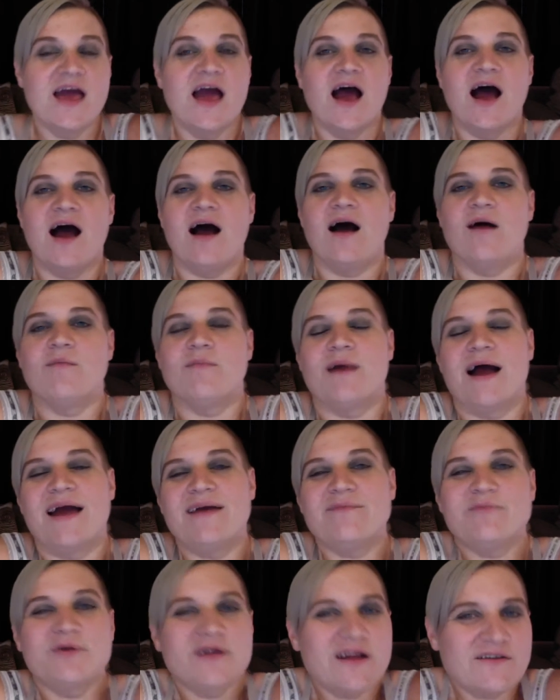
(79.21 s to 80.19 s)

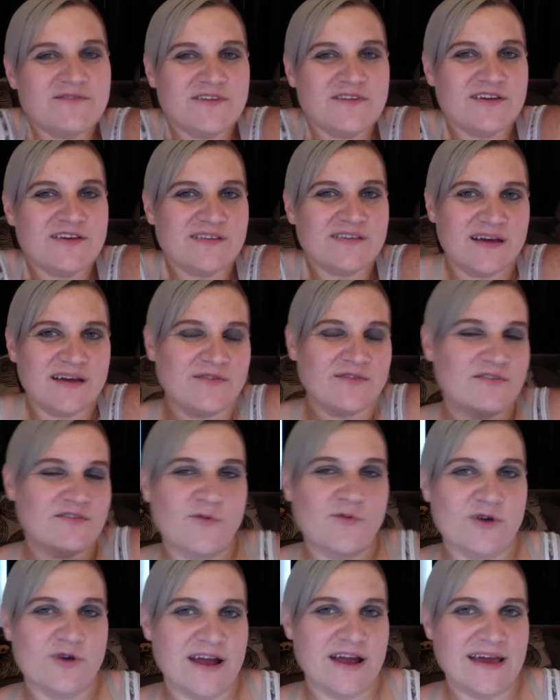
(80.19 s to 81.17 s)
I put out videos like every
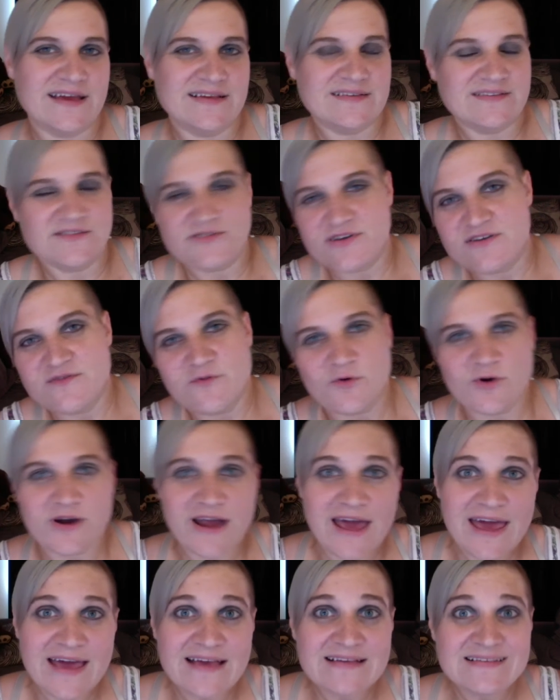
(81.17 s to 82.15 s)
4 days, 3-4
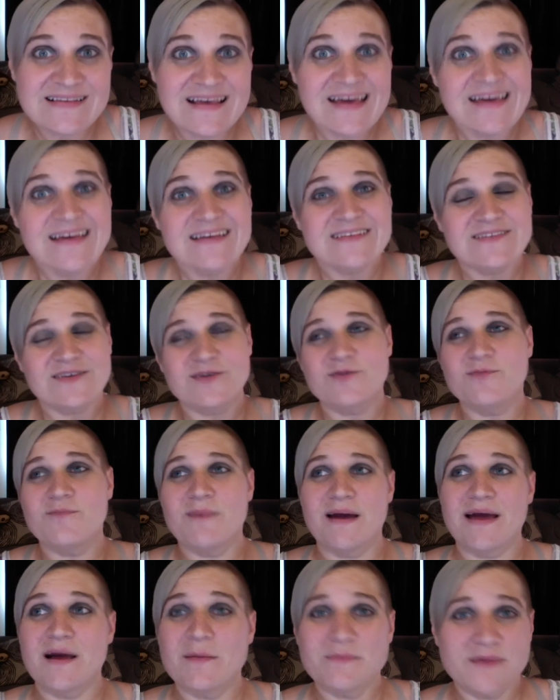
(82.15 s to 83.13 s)
days, so
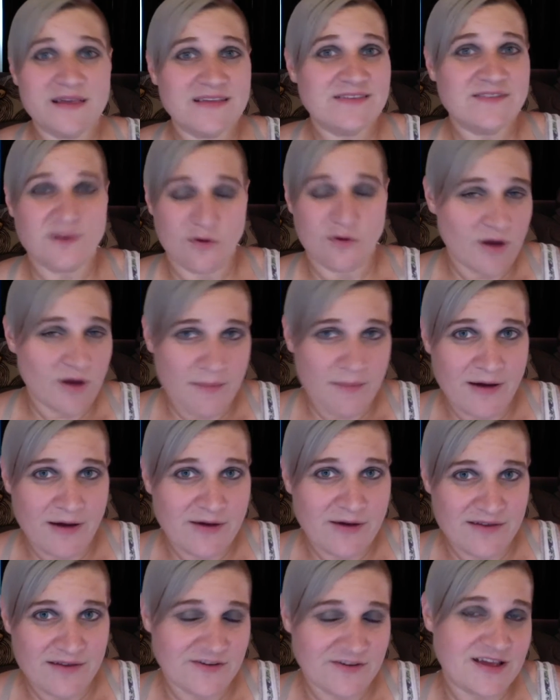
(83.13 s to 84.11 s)
my updates don't come
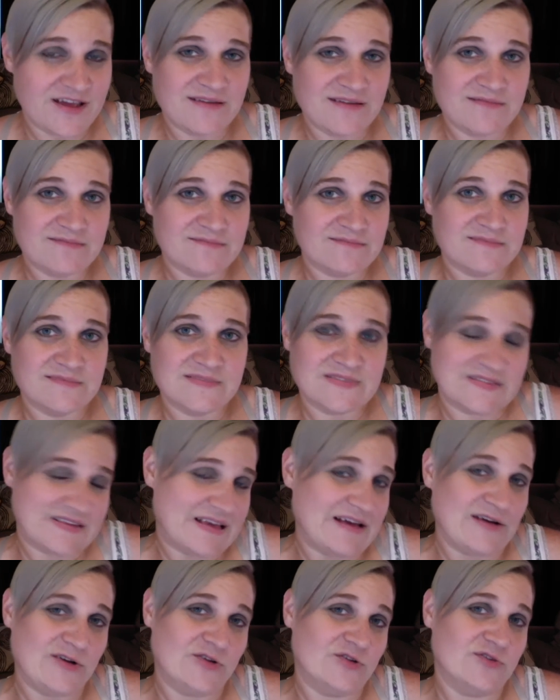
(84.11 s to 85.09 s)
out every
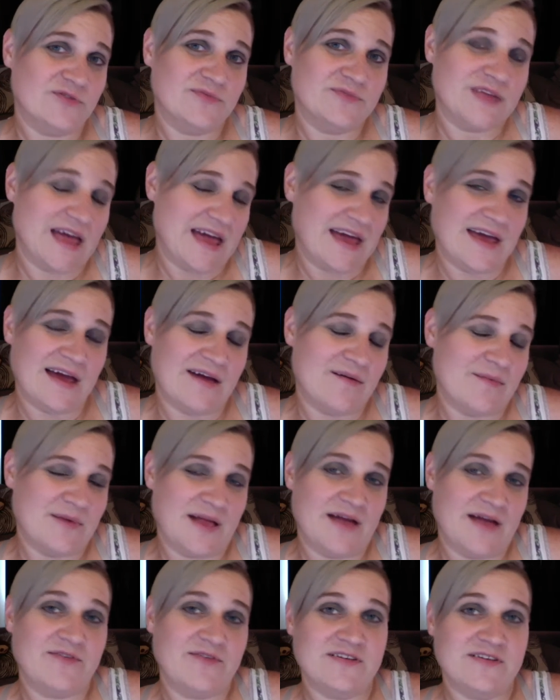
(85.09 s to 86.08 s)
single day, I
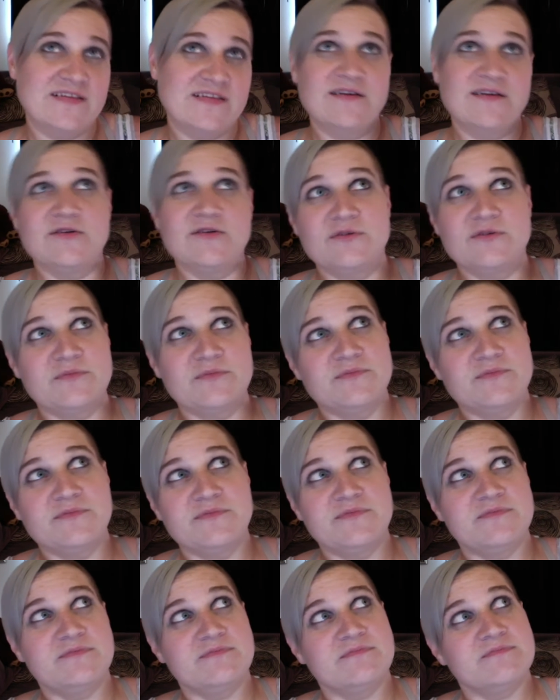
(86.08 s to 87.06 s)
mean every single
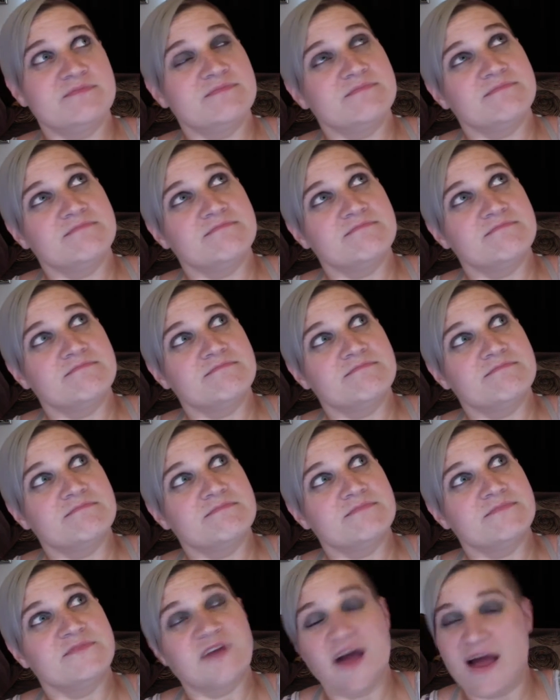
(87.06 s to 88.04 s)

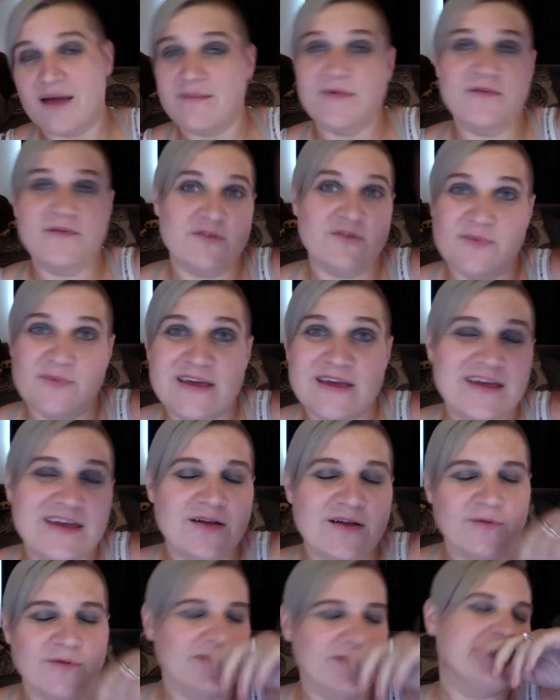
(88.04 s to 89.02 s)
time every week.
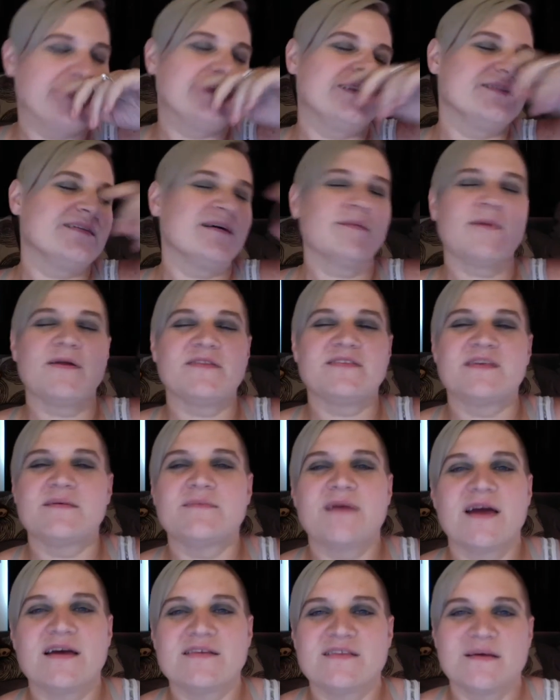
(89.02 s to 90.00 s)
You know, it doesn't come out the
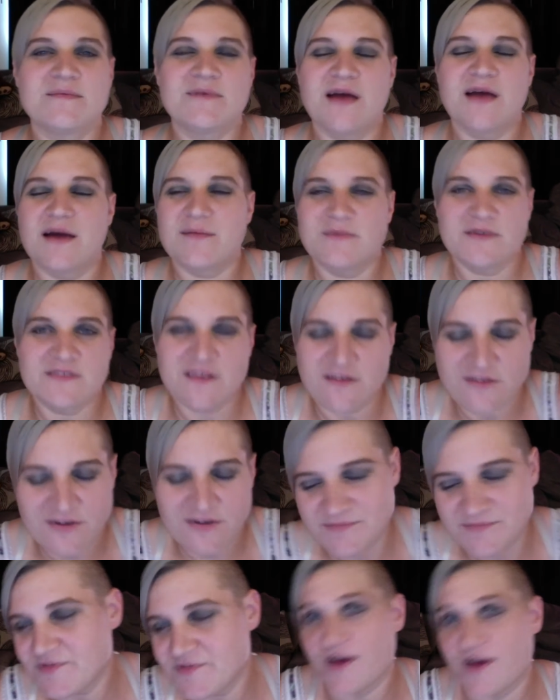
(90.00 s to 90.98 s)
same day, same time, except,
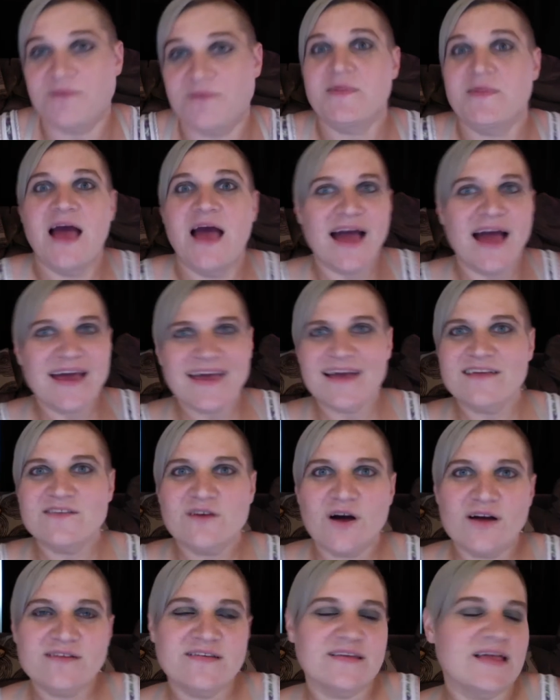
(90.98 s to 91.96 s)
sorry, I can't
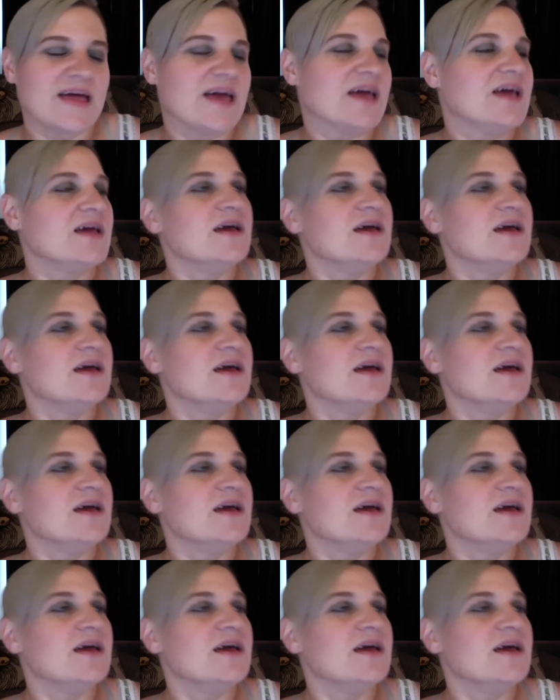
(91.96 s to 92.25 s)
talk today.